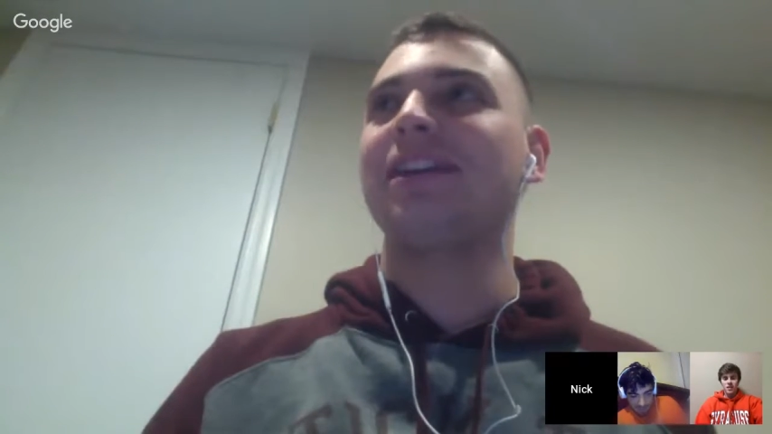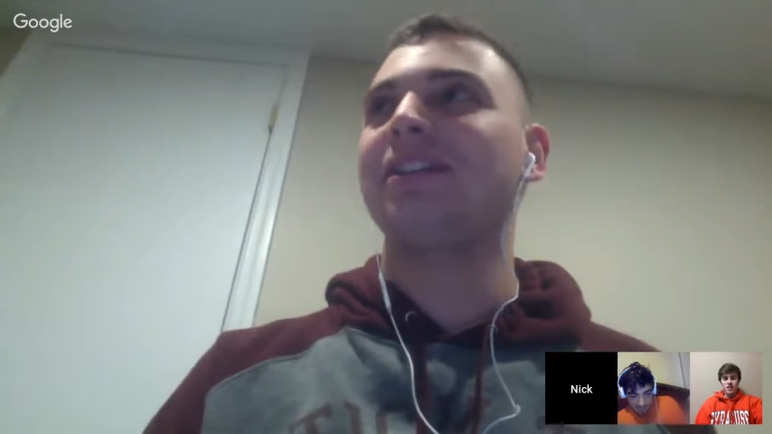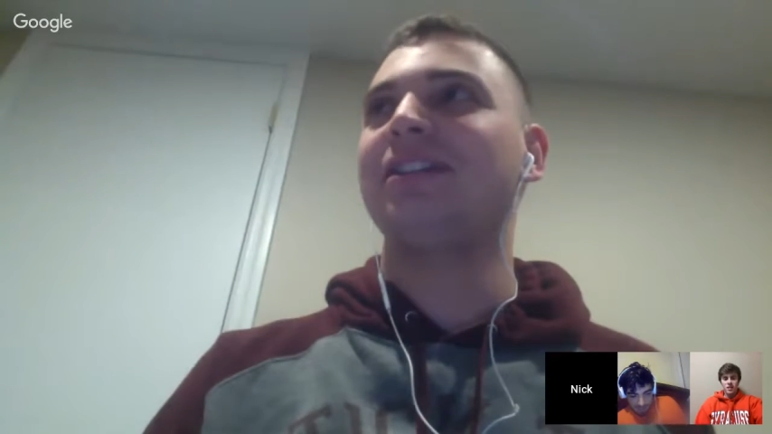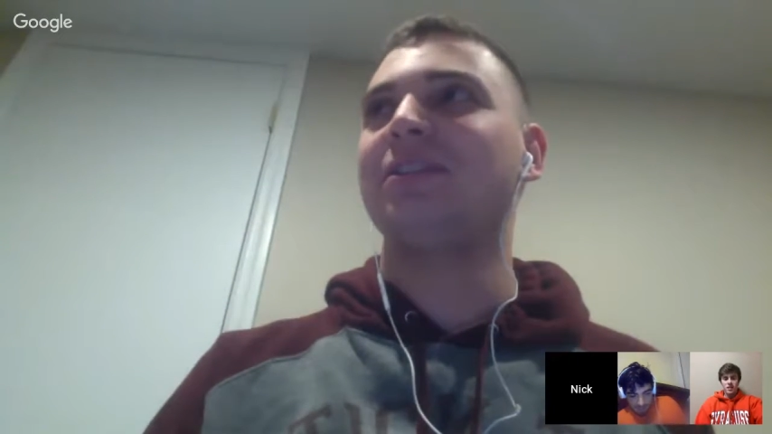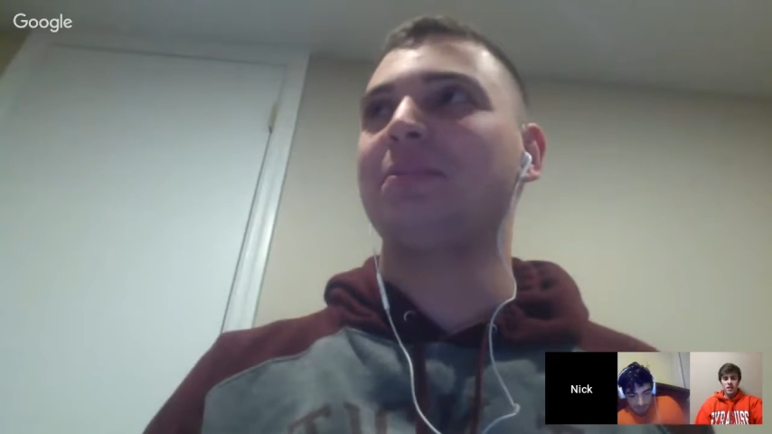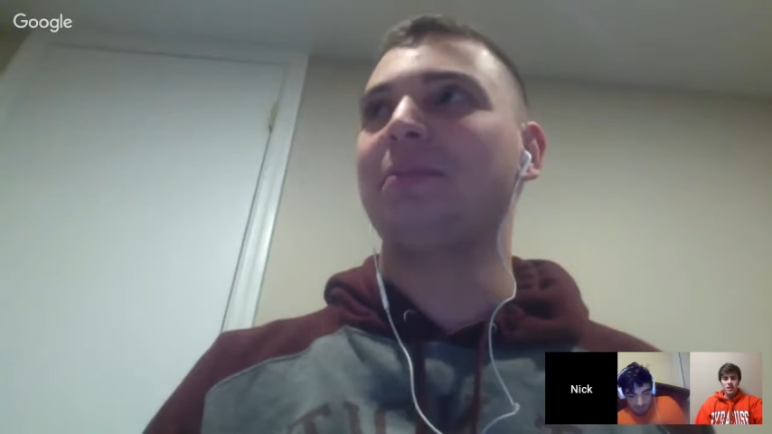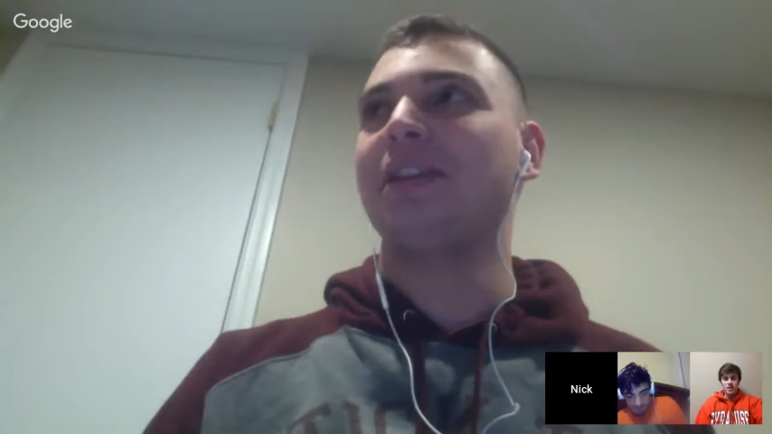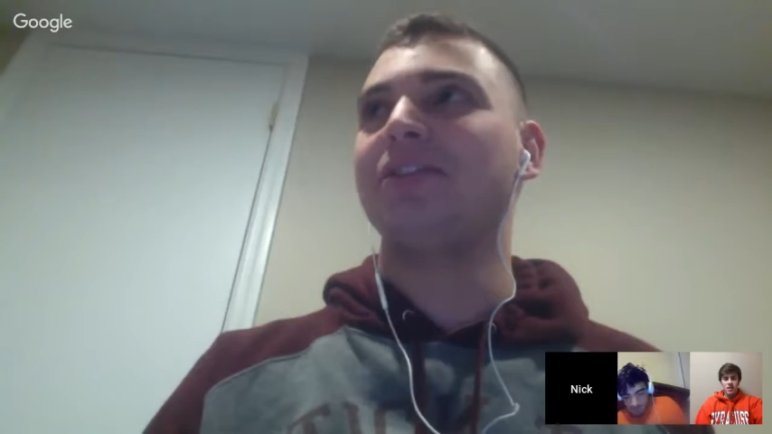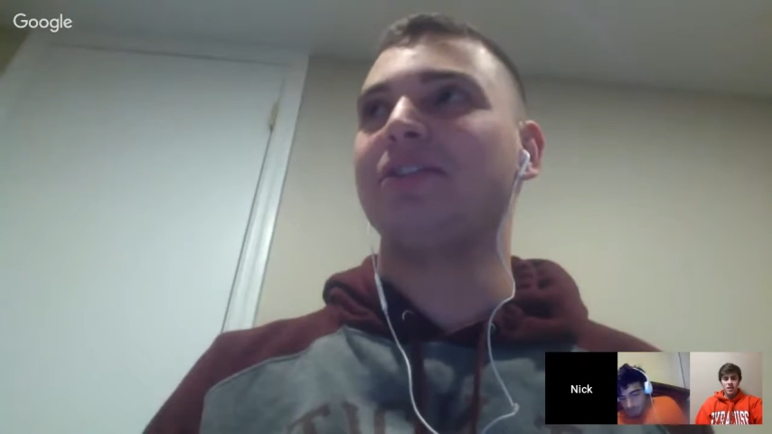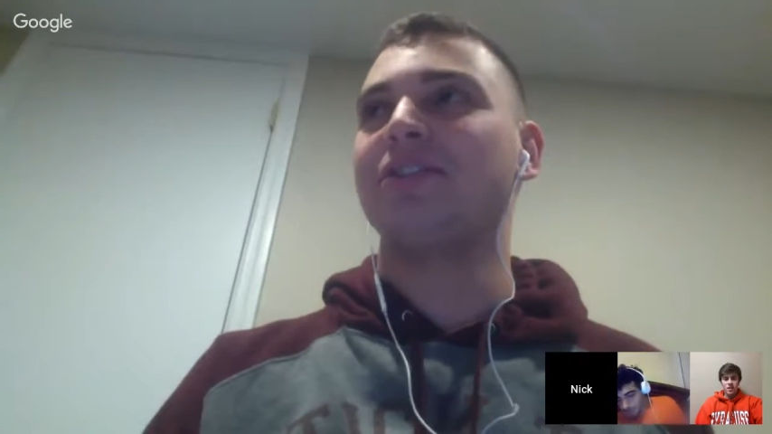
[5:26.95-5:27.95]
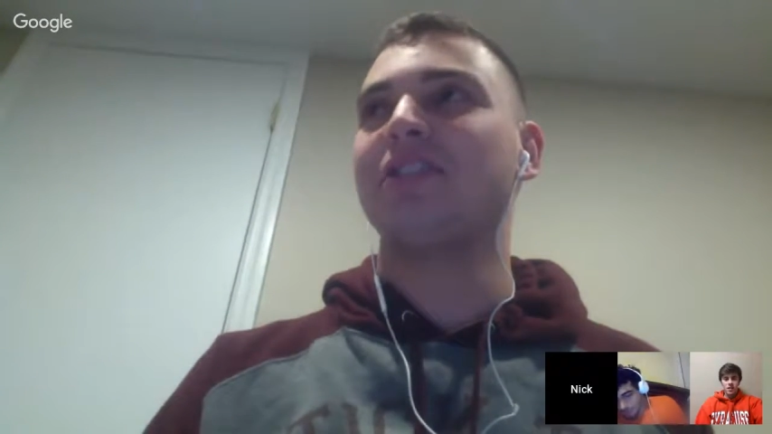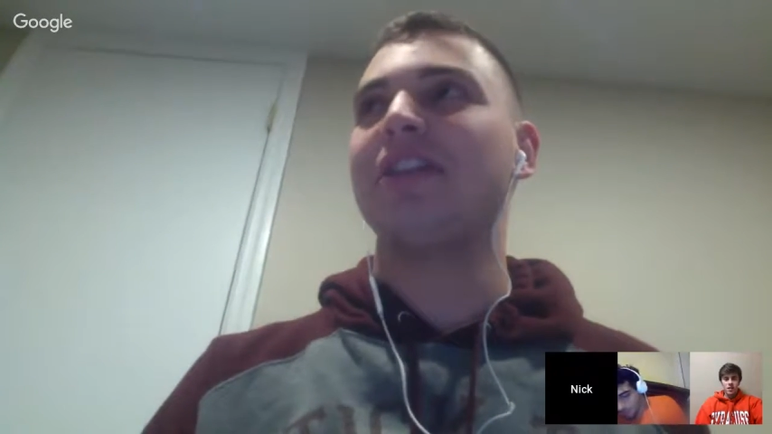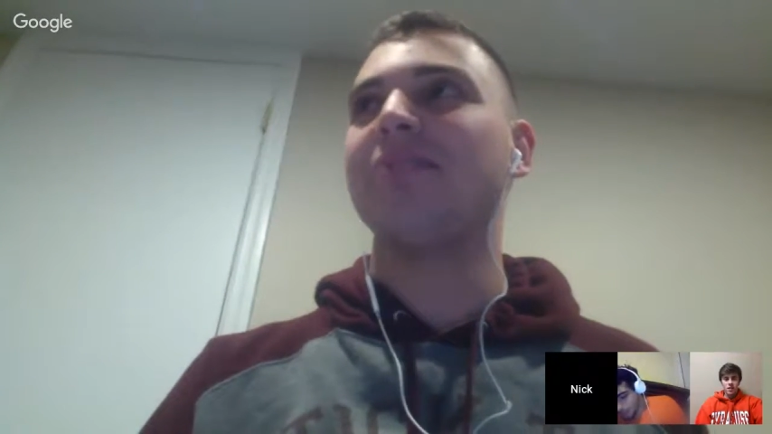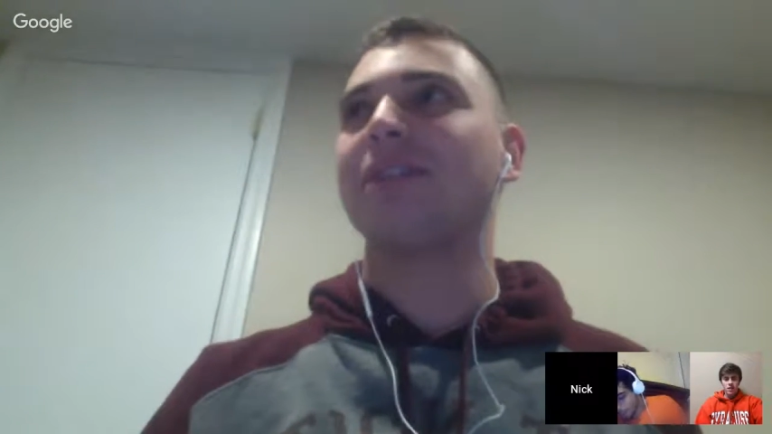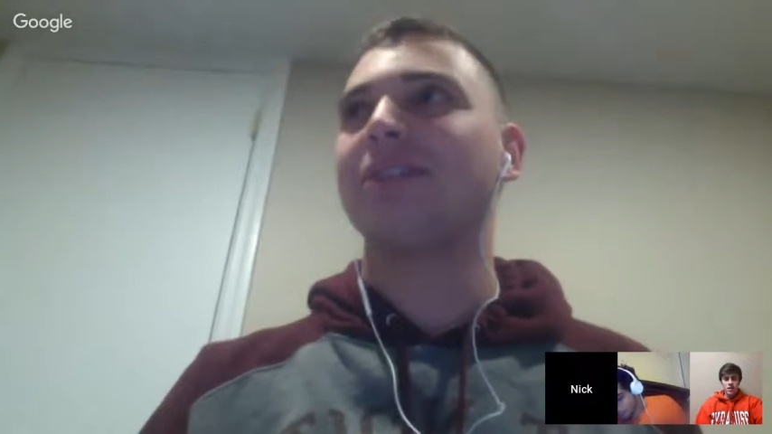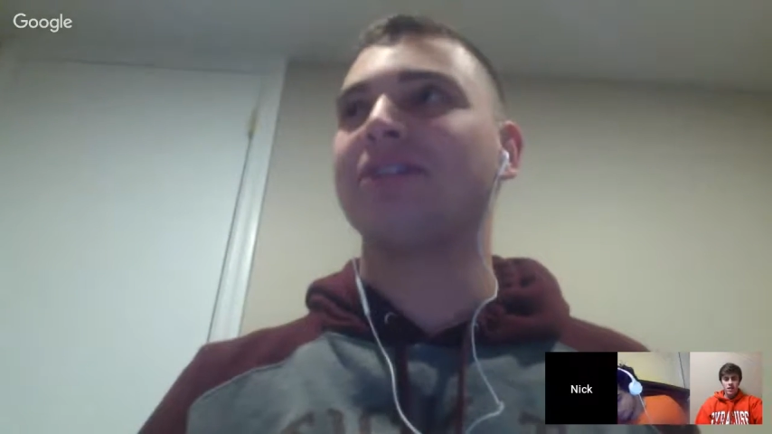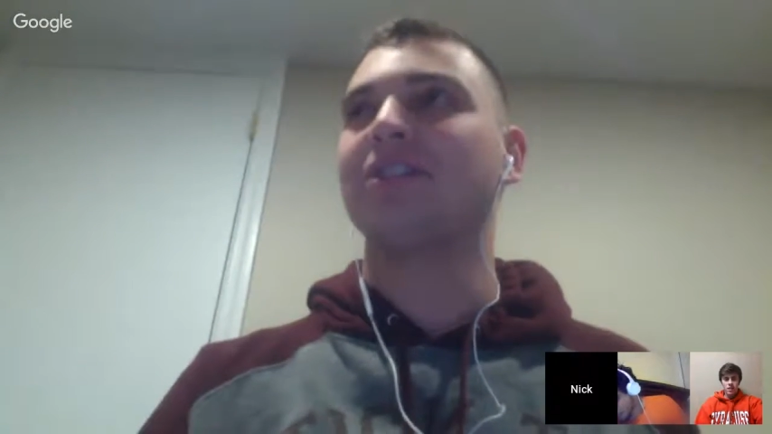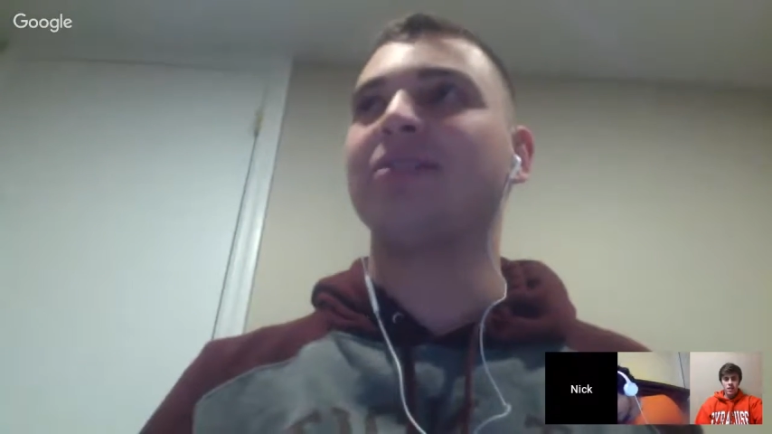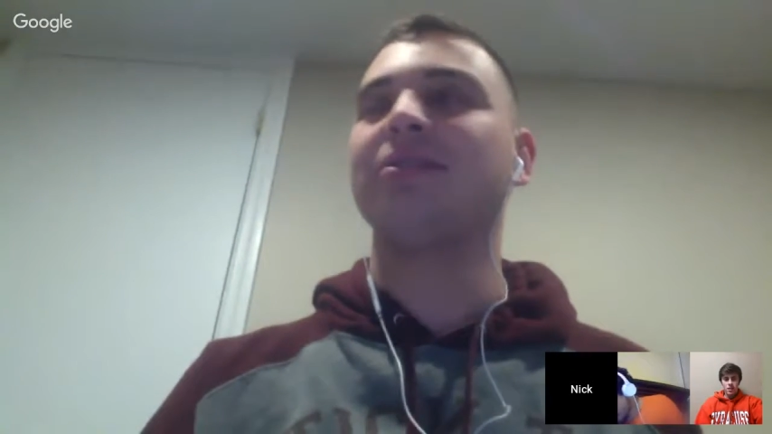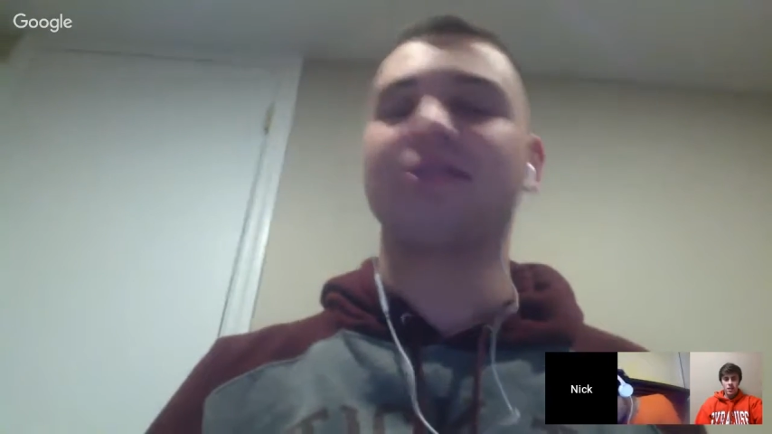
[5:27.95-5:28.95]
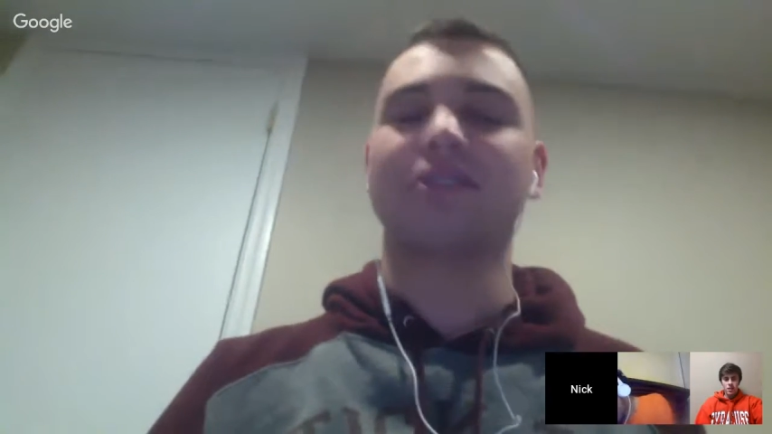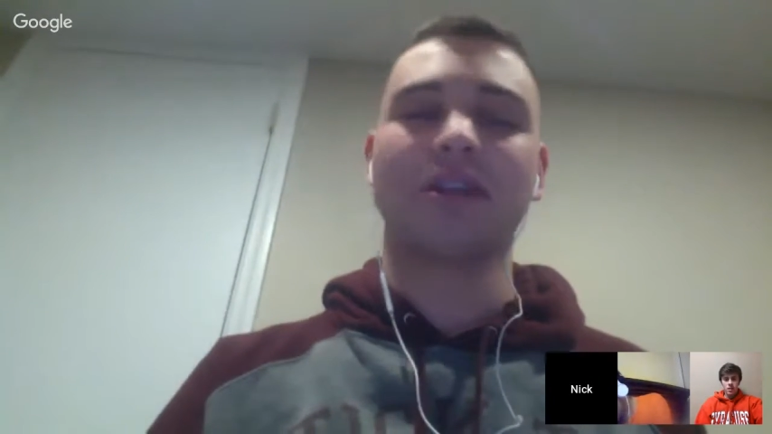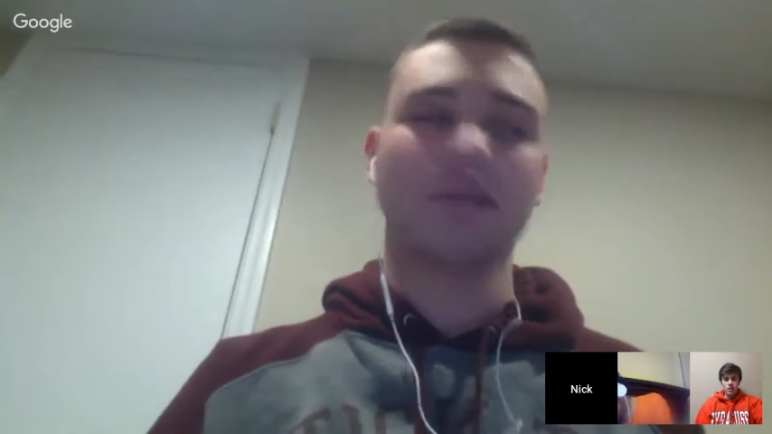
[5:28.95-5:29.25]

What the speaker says: and ESPN's just a nightmare too. So